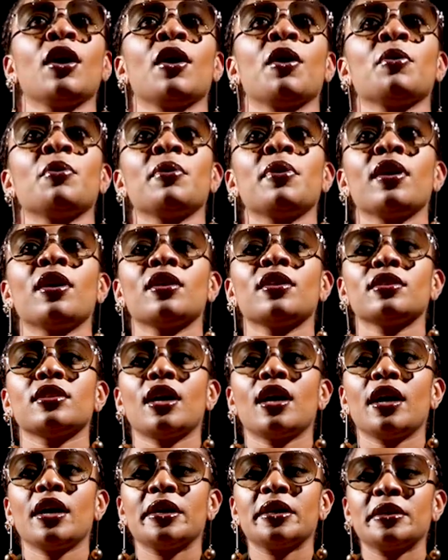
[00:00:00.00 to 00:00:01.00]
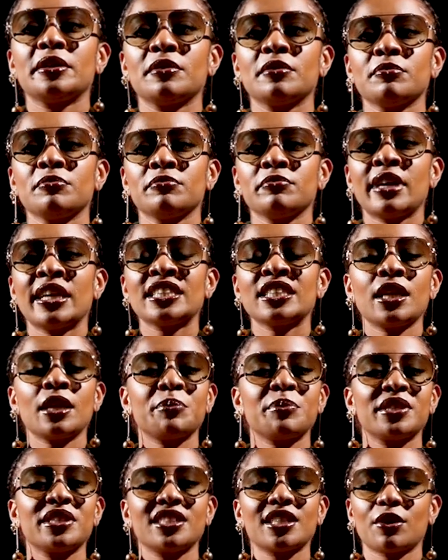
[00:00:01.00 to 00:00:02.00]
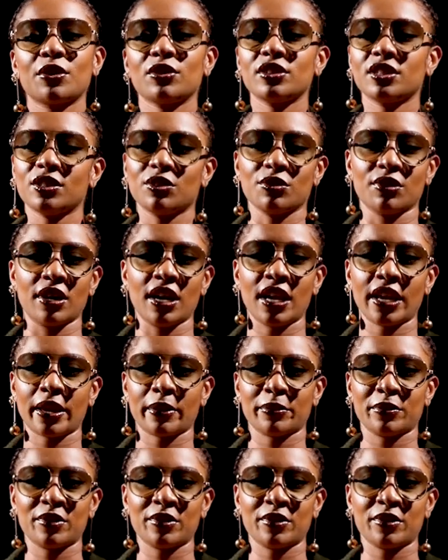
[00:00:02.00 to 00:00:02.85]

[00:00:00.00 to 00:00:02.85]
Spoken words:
Well, my celebrities are not in Uganda,